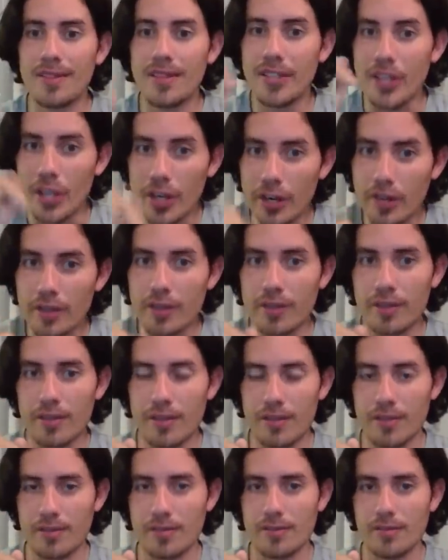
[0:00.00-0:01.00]
The
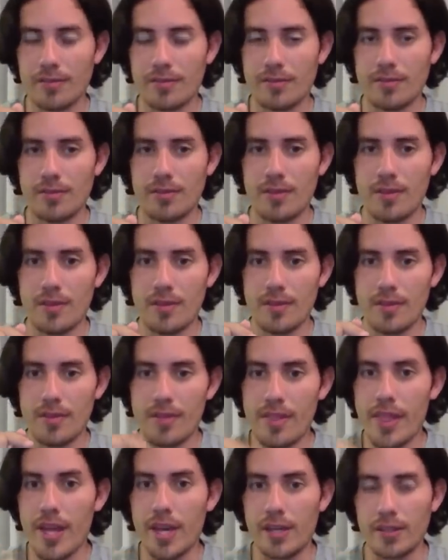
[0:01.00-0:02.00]
Earth,
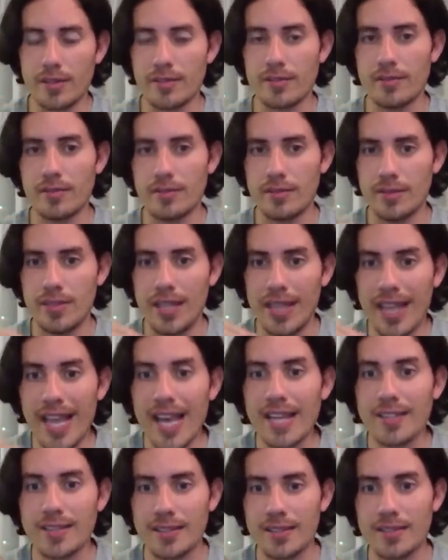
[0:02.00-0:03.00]
there, the
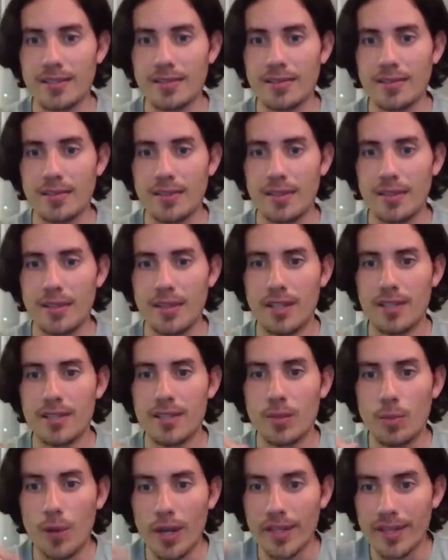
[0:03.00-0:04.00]
land,
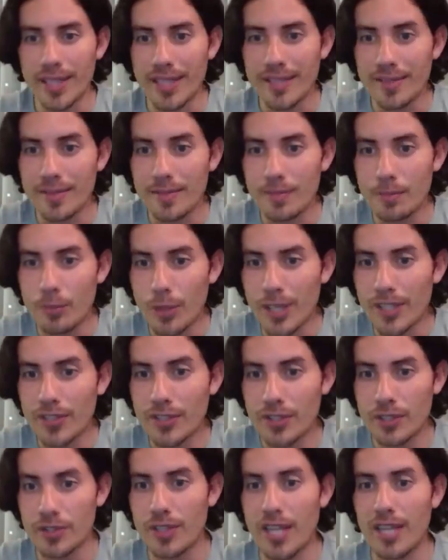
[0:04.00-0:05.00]
is the one that
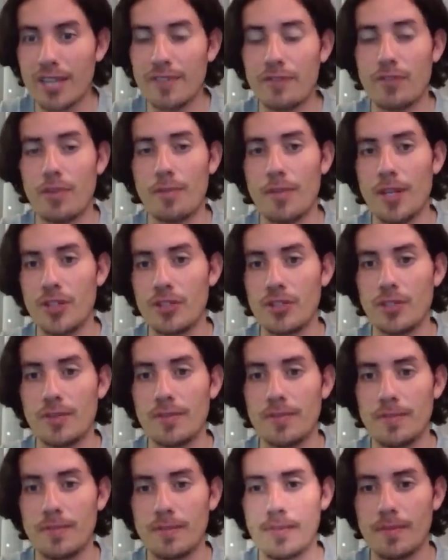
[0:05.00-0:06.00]
brings you that information.